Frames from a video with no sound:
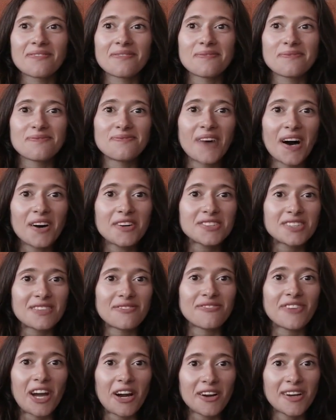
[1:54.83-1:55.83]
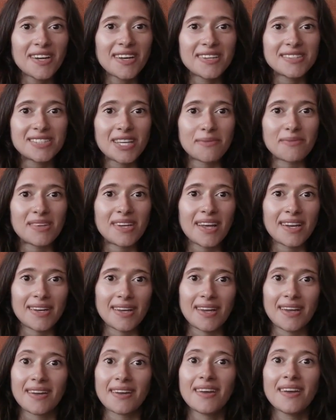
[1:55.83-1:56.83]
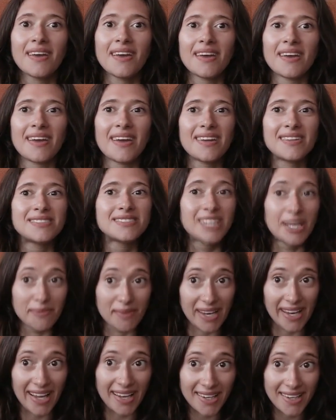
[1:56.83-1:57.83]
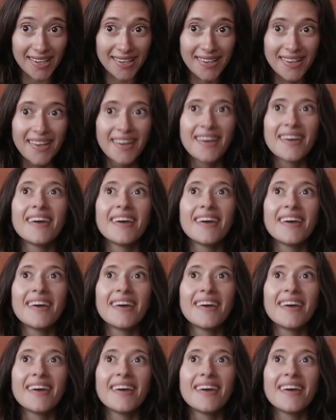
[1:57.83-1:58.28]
felt very intimidated,